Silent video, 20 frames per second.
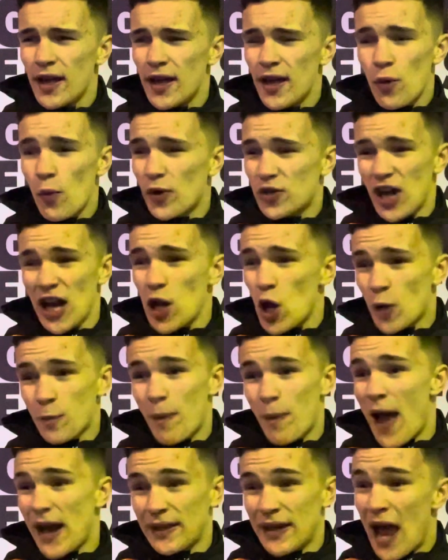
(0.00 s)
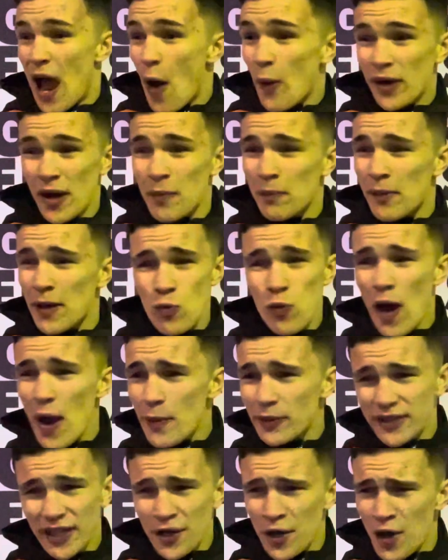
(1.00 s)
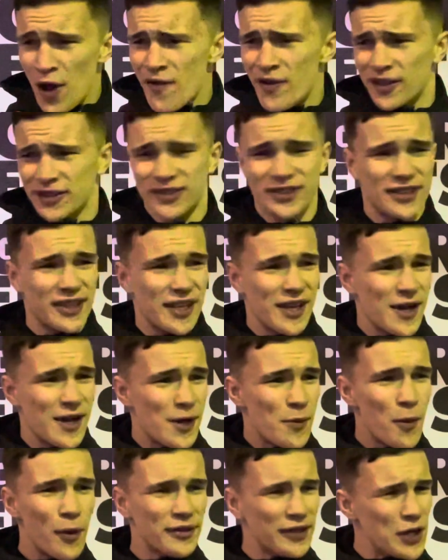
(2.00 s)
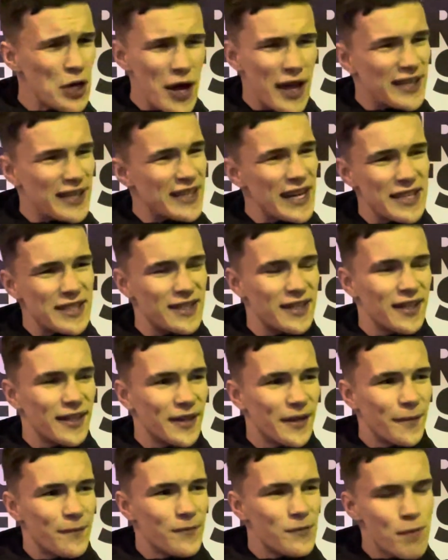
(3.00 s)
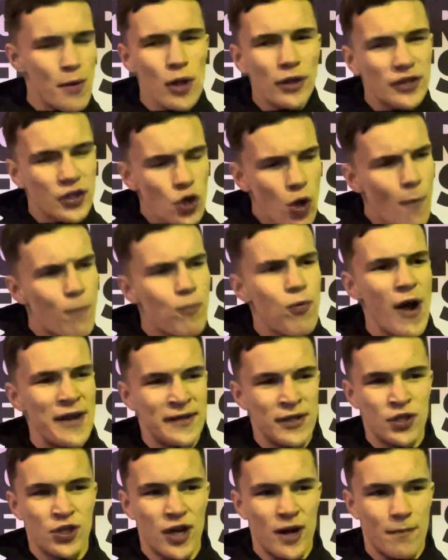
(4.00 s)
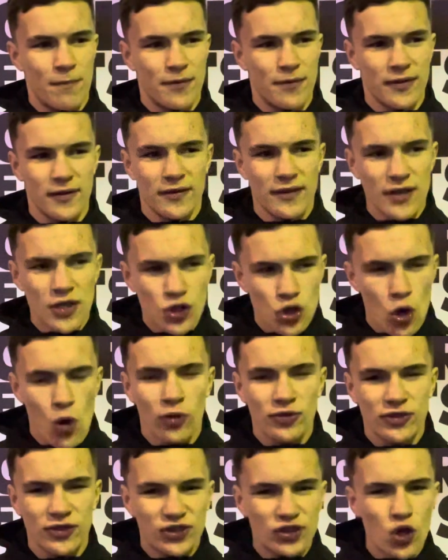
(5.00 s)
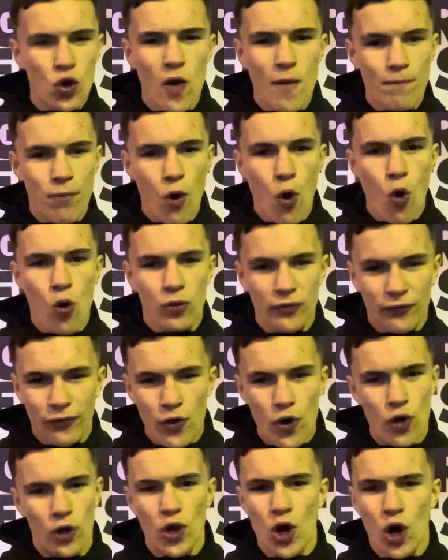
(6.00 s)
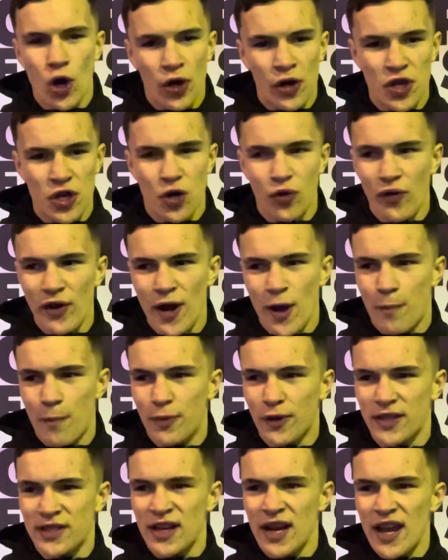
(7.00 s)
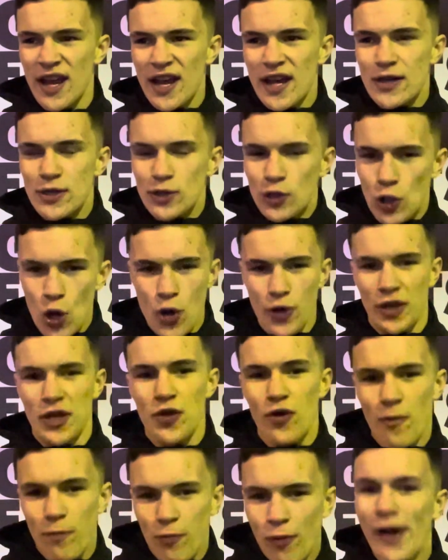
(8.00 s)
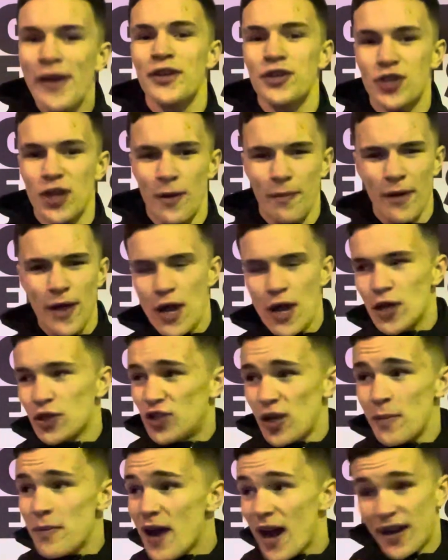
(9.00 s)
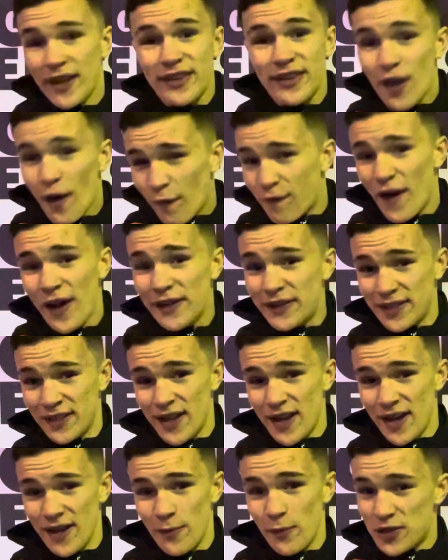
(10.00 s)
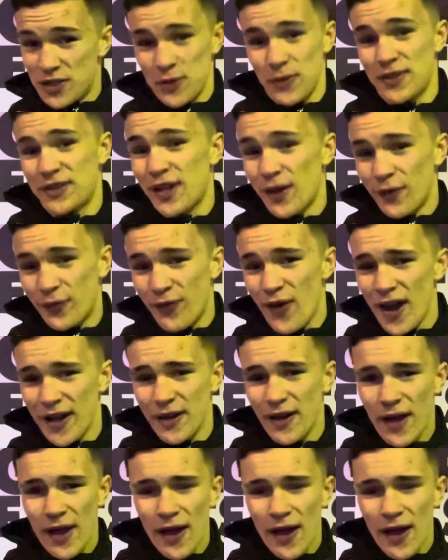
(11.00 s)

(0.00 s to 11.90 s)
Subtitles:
which I look back now and I'm like, why was I nervous? It's building your apprenticeship. These shows are so important for early on in your career because learning your apprenticeship. Jimmy had a tough fight tonight, which was a tough fight,